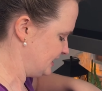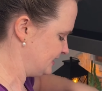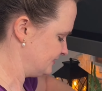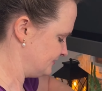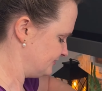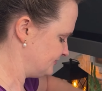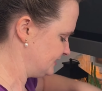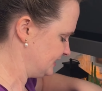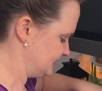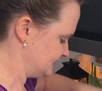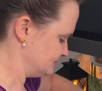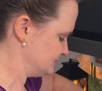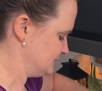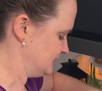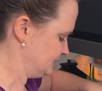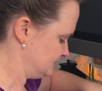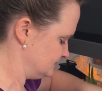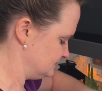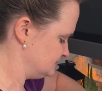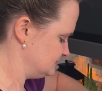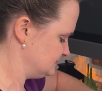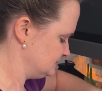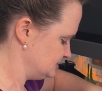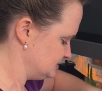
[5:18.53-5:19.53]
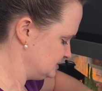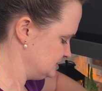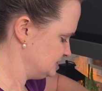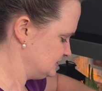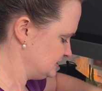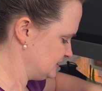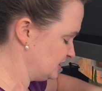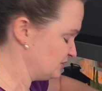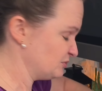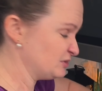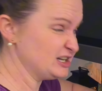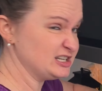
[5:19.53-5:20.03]
might affect I
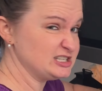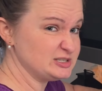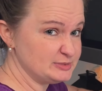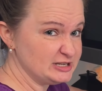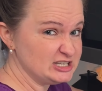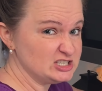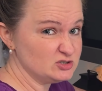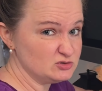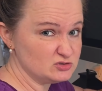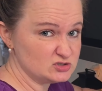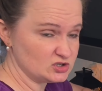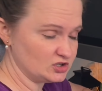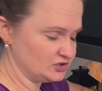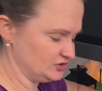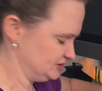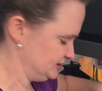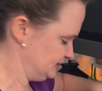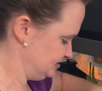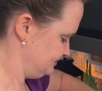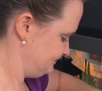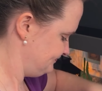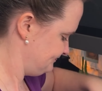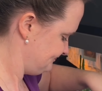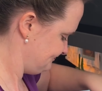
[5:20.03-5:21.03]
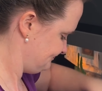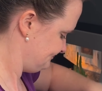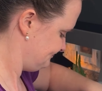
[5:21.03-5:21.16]
don't want it to be too salty.